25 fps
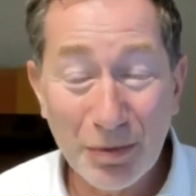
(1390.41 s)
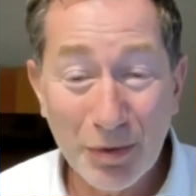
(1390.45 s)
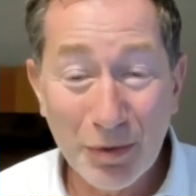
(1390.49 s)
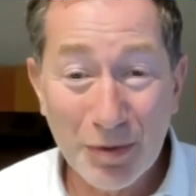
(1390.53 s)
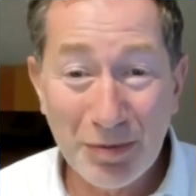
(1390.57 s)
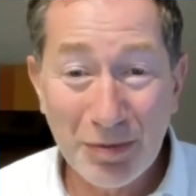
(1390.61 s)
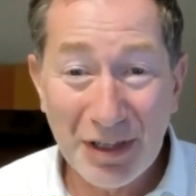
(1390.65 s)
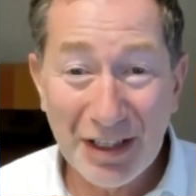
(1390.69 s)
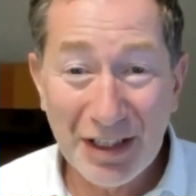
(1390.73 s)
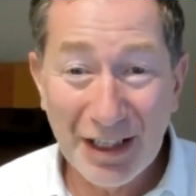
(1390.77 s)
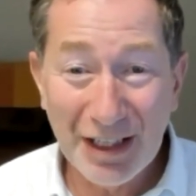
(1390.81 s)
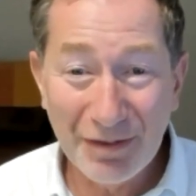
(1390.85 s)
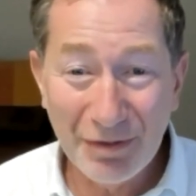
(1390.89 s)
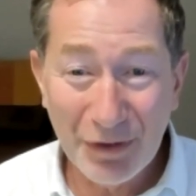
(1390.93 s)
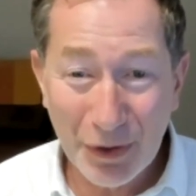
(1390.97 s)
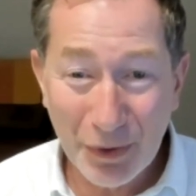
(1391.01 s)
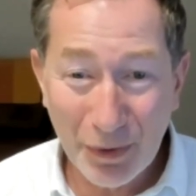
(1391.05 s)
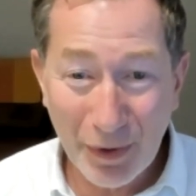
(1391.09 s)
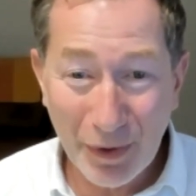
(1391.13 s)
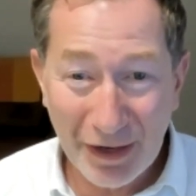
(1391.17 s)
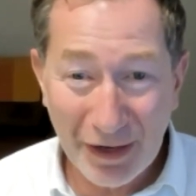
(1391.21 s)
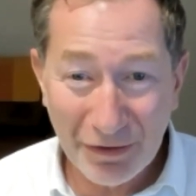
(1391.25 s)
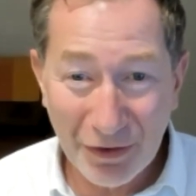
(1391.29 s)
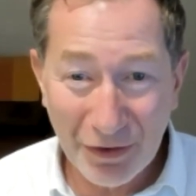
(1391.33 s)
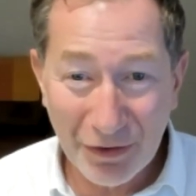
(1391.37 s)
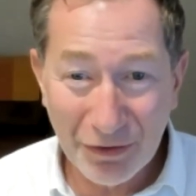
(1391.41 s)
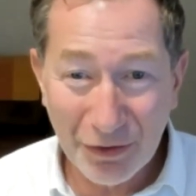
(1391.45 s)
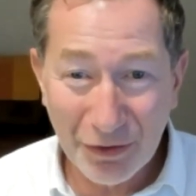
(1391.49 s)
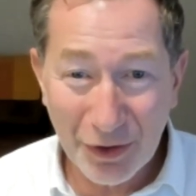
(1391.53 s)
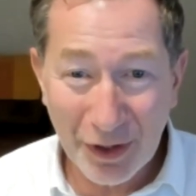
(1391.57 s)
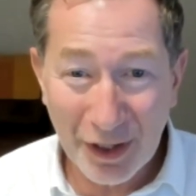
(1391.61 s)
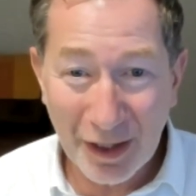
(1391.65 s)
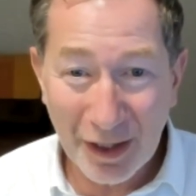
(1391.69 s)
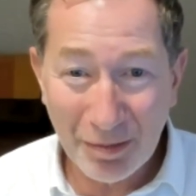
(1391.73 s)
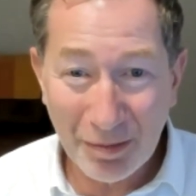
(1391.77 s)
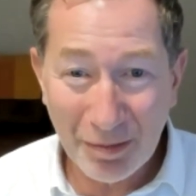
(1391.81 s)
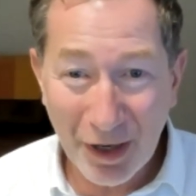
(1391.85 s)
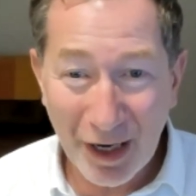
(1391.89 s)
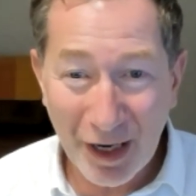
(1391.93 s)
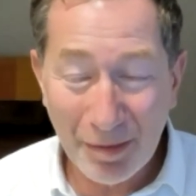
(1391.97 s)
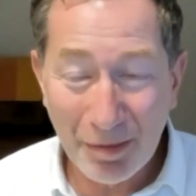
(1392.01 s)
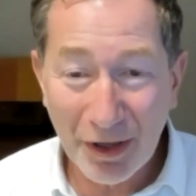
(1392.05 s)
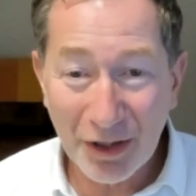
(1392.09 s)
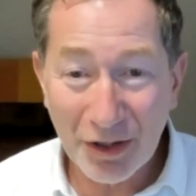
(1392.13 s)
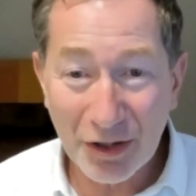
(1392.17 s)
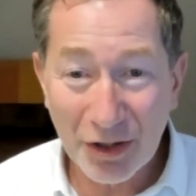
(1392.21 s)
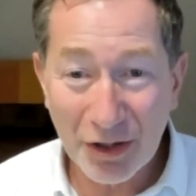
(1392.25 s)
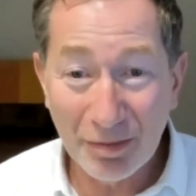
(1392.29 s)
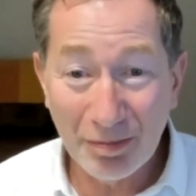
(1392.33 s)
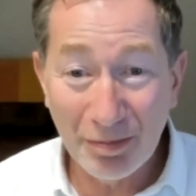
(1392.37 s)
was being given away for free by a
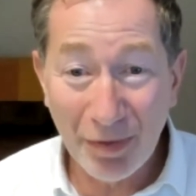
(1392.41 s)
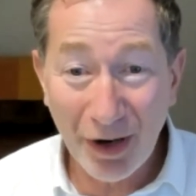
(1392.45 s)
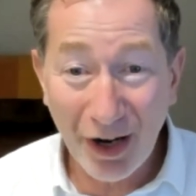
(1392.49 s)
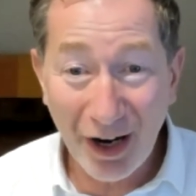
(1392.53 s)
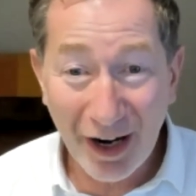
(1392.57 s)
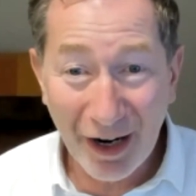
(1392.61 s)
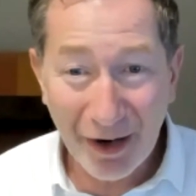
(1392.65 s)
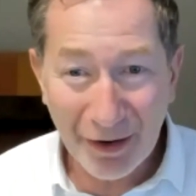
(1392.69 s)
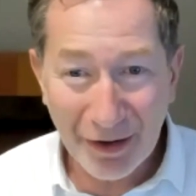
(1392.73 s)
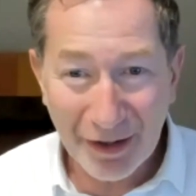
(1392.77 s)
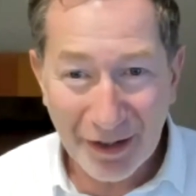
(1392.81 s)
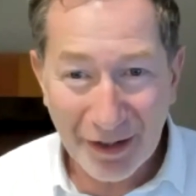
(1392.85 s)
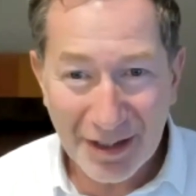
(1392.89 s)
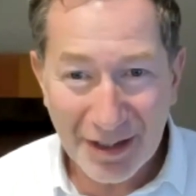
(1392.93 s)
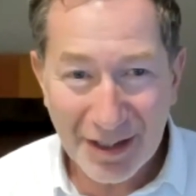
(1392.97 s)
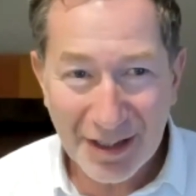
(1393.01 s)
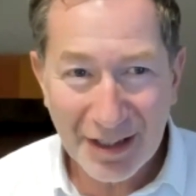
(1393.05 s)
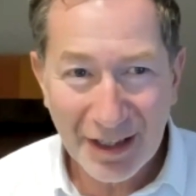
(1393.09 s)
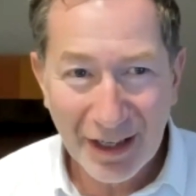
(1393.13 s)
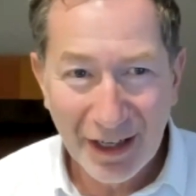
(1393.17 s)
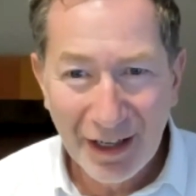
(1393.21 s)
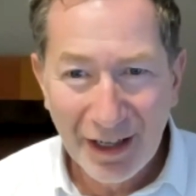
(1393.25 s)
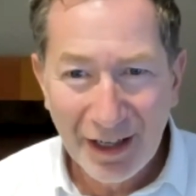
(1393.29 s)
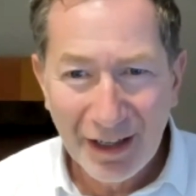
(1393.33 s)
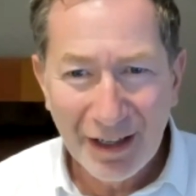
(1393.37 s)
bunch of pirates.